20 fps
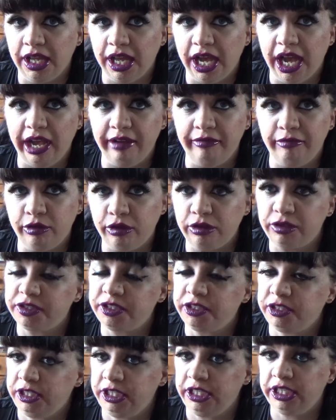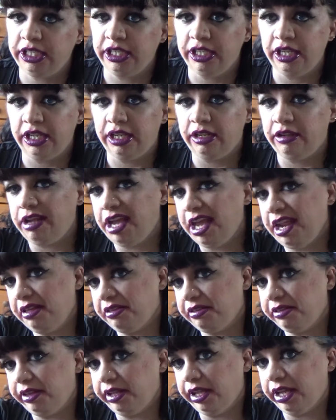I've not seen it in
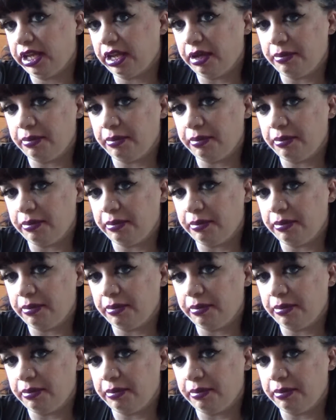anything like